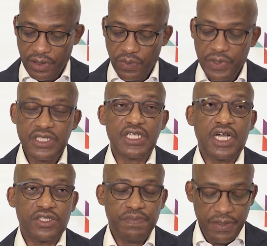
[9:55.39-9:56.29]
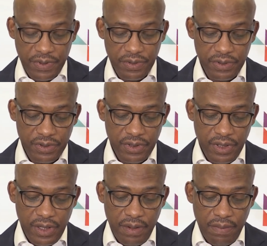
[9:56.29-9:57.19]
With such people,
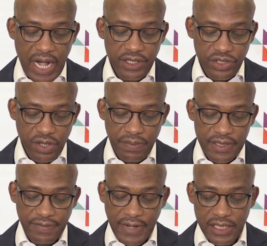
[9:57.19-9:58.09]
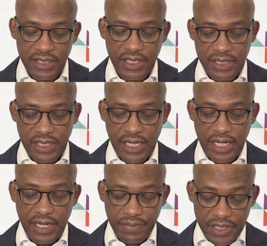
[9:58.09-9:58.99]
my job as
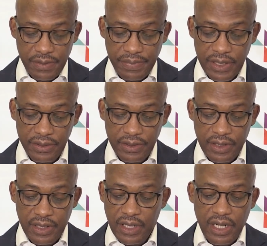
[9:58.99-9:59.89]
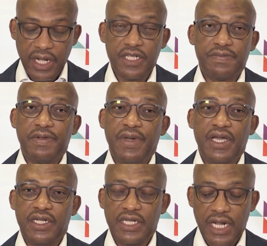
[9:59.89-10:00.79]
Vice-Chancellor and Principal has been
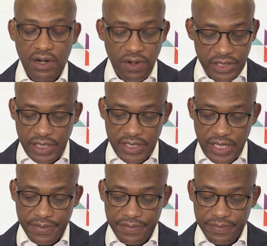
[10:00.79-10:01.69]
made a lot easier.